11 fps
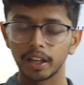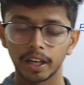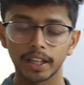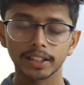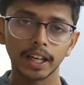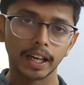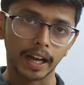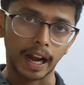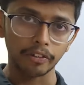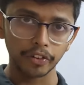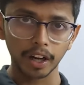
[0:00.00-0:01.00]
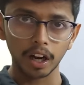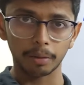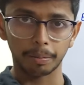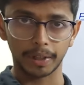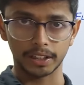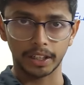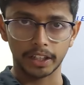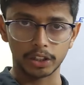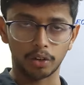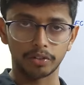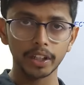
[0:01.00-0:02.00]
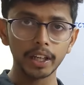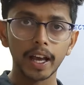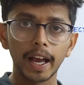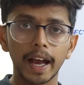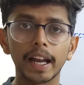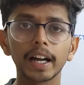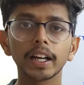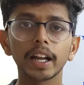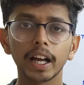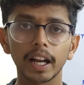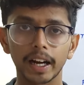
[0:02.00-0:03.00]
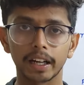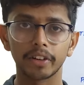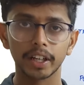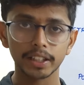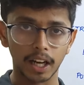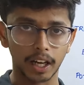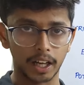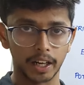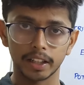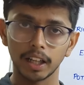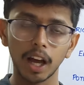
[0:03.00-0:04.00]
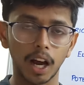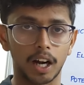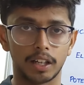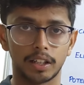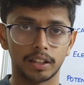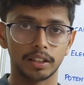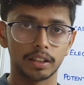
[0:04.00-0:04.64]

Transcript: It is the graphical representation of the electrical activities occurring in the heart.